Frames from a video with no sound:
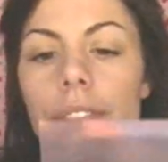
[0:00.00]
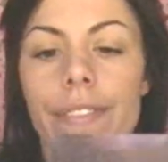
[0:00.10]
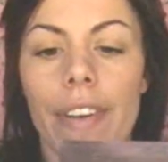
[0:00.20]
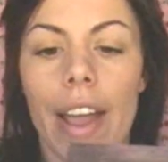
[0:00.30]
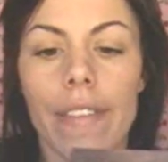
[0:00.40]

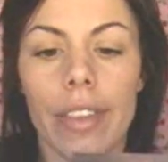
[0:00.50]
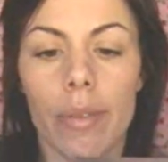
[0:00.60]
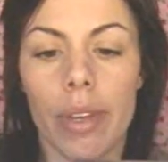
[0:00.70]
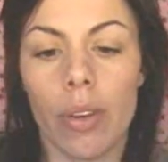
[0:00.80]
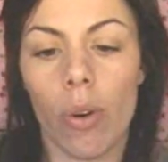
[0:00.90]
5
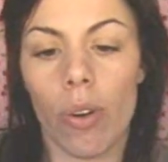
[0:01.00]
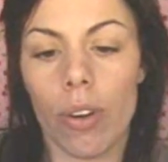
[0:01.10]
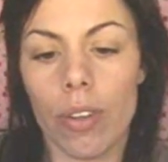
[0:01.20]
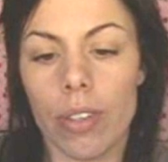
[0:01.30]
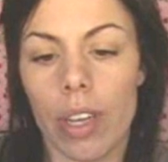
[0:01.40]

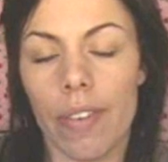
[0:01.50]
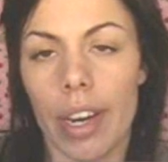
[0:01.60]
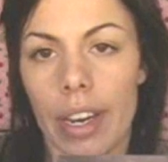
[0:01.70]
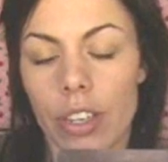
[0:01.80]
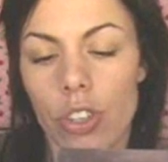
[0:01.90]
3/4 of
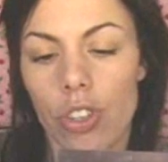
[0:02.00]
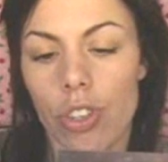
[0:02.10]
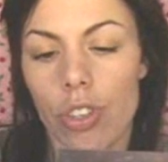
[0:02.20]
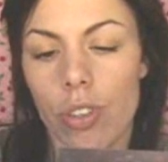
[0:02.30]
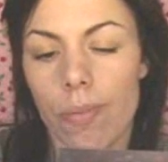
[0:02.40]
an
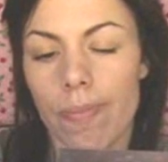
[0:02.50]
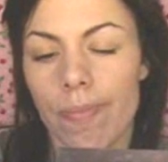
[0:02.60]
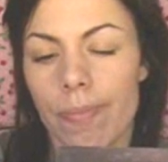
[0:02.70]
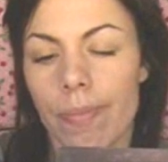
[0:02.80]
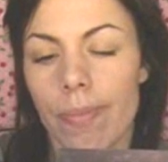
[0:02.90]
inch,
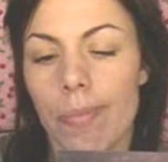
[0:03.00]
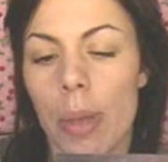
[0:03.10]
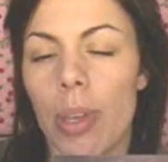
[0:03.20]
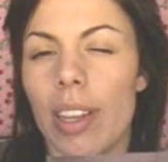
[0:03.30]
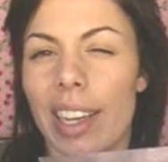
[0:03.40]

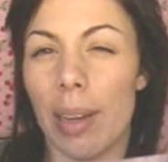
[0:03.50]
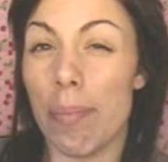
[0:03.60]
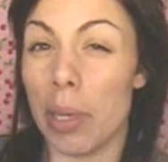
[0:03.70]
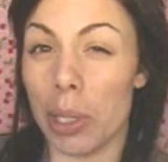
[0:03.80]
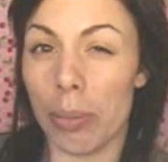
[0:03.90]
maybe like a
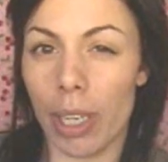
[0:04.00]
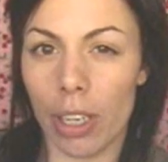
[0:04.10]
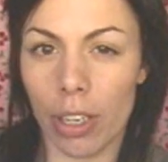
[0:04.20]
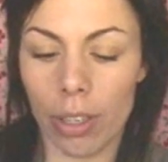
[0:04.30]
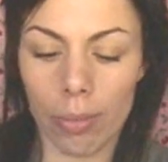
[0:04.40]

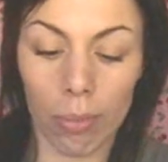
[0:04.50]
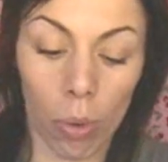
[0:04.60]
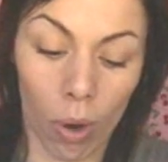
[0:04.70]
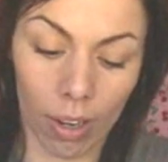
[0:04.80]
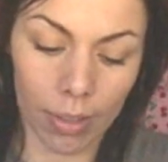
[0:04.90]
millimeter
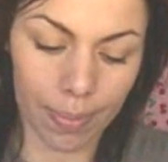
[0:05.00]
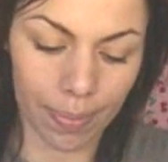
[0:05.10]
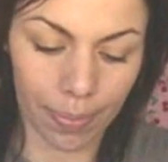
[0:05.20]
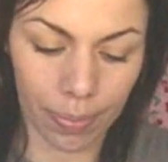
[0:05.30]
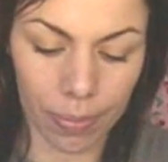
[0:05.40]
more,
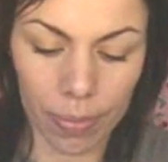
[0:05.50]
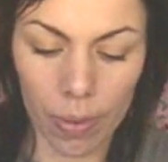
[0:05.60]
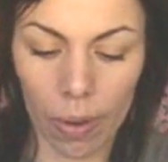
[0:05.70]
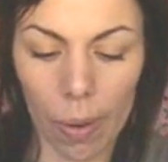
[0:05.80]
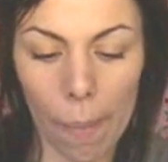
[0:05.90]

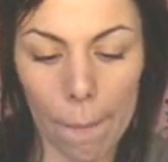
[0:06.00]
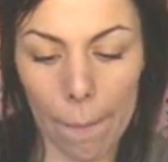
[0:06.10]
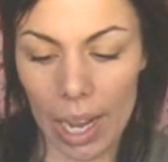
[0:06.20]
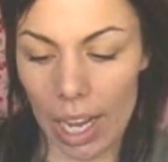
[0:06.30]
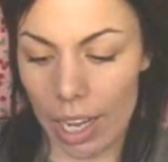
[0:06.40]

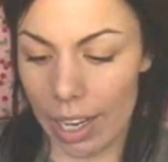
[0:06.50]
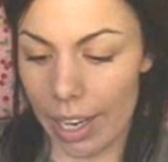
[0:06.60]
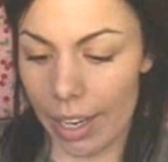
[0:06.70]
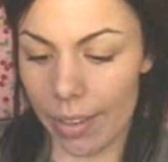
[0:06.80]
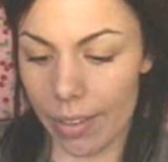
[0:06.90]

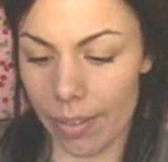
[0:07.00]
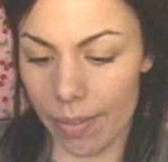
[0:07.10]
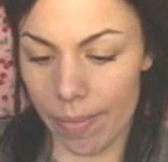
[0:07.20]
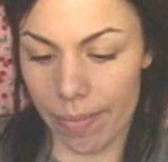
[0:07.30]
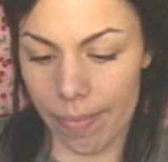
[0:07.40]
by
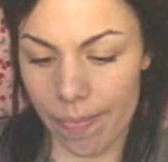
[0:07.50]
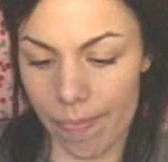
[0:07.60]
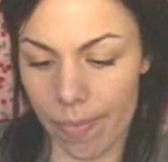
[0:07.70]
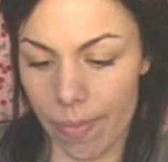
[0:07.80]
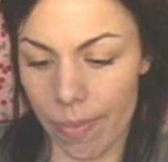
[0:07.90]

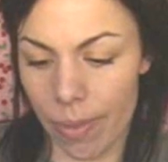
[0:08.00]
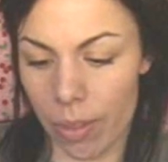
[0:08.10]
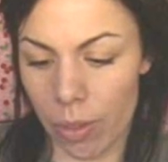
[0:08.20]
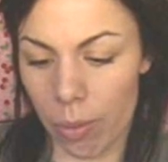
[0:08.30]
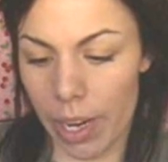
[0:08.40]

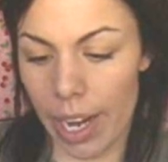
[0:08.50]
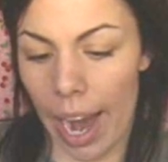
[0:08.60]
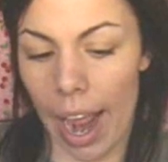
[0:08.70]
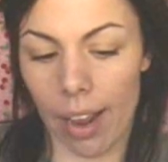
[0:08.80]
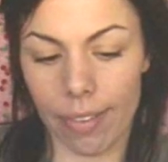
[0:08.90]

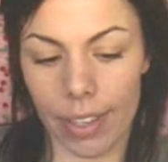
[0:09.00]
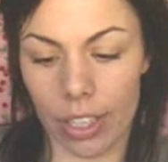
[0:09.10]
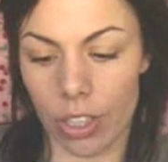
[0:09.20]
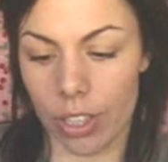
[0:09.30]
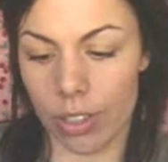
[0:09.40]
3.5
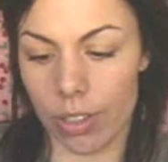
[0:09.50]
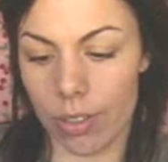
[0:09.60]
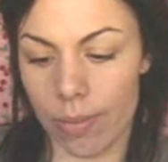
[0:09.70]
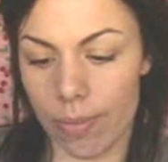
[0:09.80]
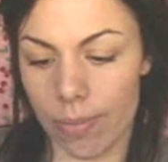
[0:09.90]
inches.